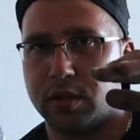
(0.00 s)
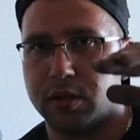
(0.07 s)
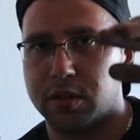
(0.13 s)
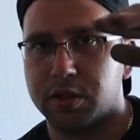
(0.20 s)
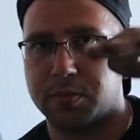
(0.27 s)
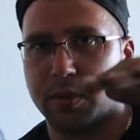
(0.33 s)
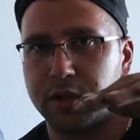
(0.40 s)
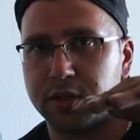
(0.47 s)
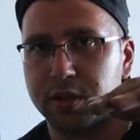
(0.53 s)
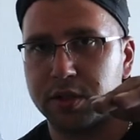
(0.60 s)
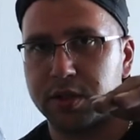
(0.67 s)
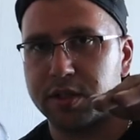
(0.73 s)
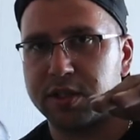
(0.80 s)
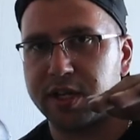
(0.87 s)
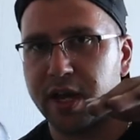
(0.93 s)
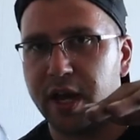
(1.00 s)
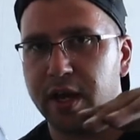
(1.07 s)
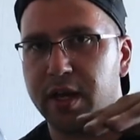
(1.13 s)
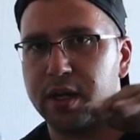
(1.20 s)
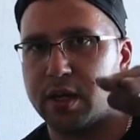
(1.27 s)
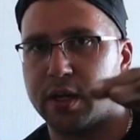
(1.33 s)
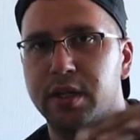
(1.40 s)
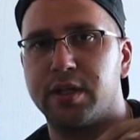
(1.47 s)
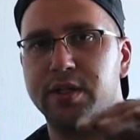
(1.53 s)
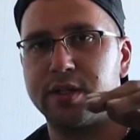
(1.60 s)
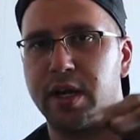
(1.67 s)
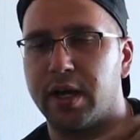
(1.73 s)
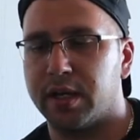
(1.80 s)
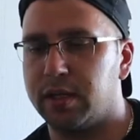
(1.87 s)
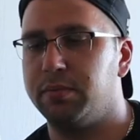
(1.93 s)
the suspension is sagging, and it's
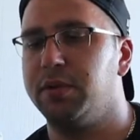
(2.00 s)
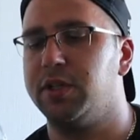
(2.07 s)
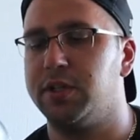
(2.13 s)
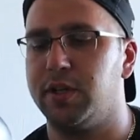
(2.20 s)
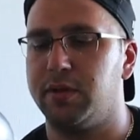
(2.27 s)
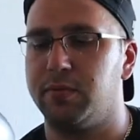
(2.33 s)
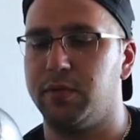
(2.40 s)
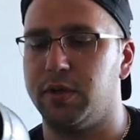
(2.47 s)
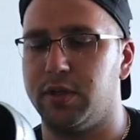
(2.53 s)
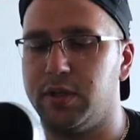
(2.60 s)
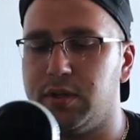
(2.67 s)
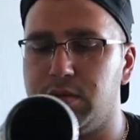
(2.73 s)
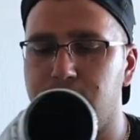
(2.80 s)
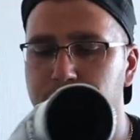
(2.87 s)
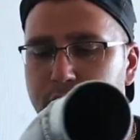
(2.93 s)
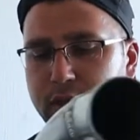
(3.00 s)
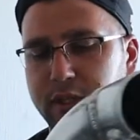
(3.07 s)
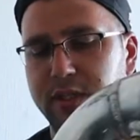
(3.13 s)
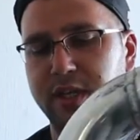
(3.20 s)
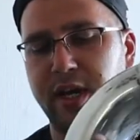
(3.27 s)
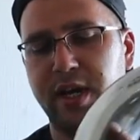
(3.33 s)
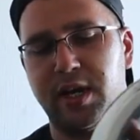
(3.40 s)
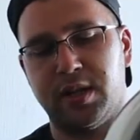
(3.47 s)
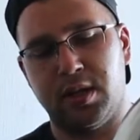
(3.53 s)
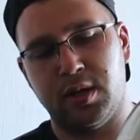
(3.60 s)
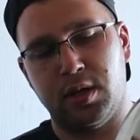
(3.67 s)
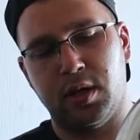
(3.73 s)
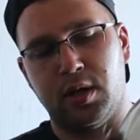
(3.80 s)
not going to be sitting where it's at